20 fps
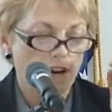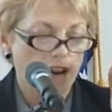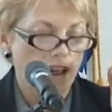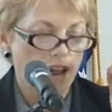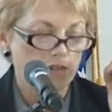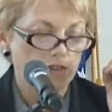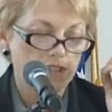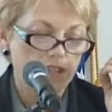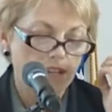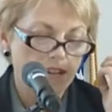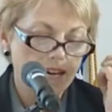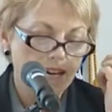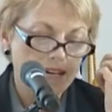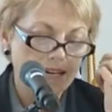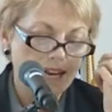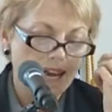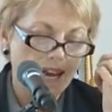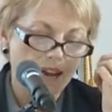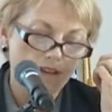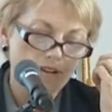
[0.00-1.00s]
how city and
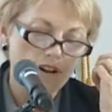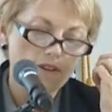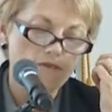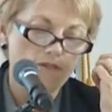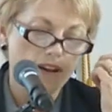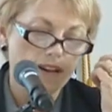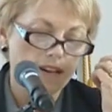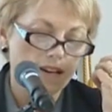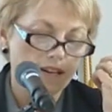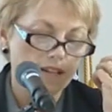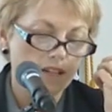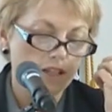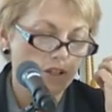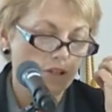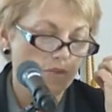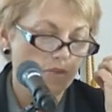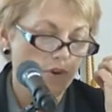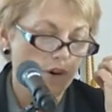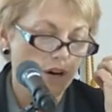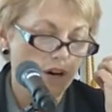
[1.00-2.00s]
county
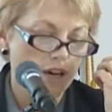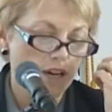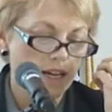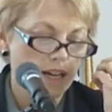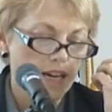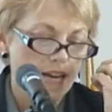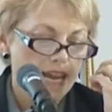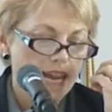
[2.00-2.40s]
finances work,